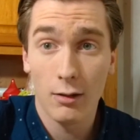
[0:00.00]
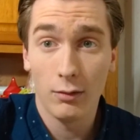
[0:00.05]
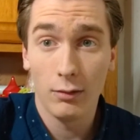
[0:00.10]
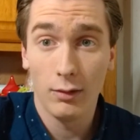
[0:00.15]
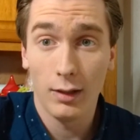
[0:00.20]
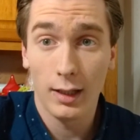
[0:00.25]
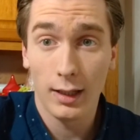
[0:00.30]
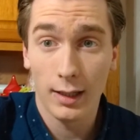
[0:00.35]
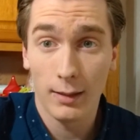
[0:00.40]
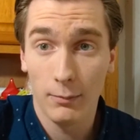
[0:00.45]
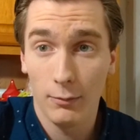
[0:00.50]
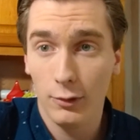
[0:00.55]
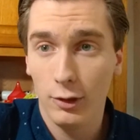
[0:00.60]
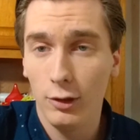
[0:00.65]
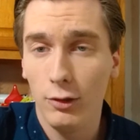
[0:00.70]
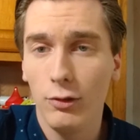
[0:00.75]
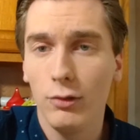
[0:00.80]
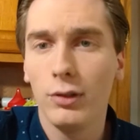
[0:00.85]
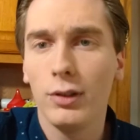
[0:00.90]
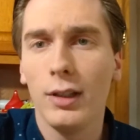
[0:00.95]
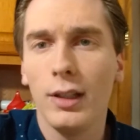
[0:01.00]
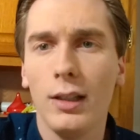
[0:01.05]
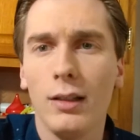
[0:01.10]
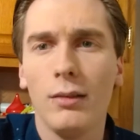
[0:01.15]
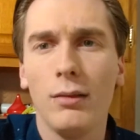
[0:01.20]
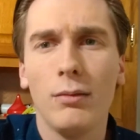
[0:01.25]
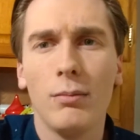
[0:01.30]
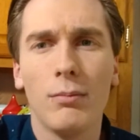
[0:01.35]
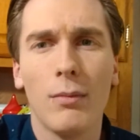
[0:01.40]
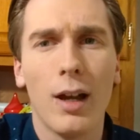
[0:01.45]
Like, I'm
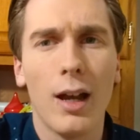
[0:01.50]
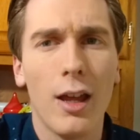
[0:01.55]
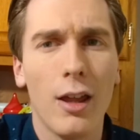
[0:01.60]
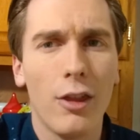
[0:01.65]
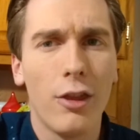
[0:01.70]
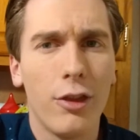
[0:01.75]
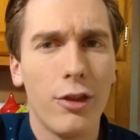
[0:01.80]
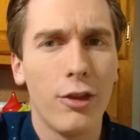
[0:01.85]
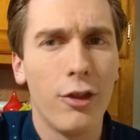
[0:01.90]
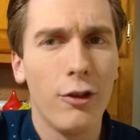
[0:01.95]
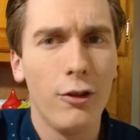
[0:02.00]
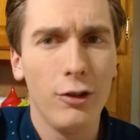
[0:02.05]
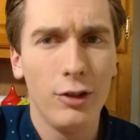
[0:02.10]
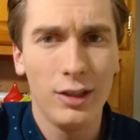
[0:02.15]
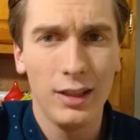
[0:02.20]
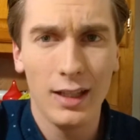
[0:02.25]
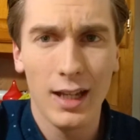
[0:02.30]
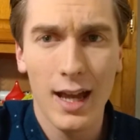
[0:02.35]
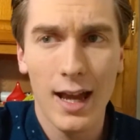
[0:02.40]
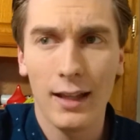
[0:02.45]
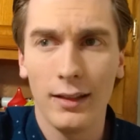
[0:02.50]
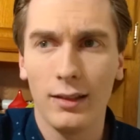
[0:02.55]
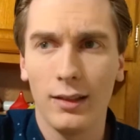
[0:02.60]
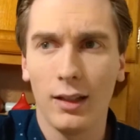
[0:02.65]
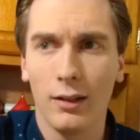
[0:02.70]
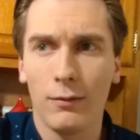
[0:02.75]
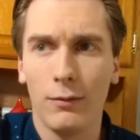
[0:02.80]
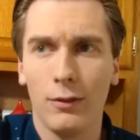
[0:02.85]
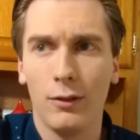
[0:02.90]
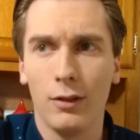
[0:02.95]
losing my enthusiastic
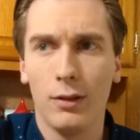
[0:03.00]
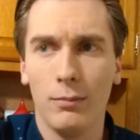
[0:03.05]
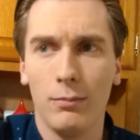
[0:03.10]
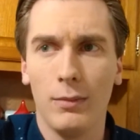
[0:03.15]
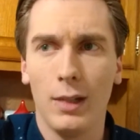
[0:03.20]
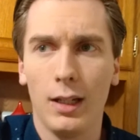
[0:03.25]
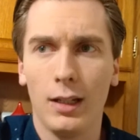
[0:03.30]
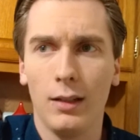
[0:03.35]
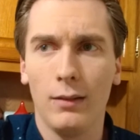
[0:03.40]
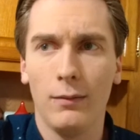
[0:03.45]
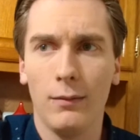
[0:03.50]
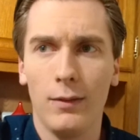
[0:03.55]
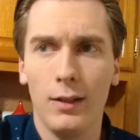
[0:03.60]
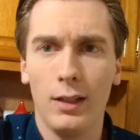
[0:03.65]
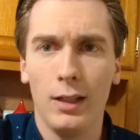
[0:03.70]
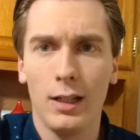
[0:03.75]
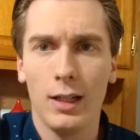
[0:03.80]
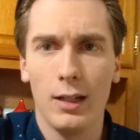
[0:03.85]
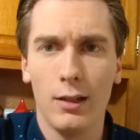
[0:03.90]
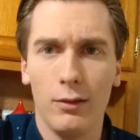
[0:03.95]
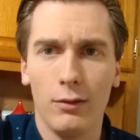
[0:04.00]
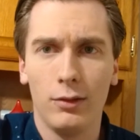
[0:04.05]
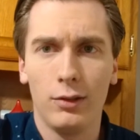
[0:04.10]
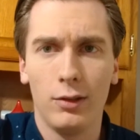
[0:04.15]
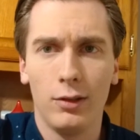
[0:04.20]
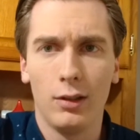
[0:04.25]
for making videos.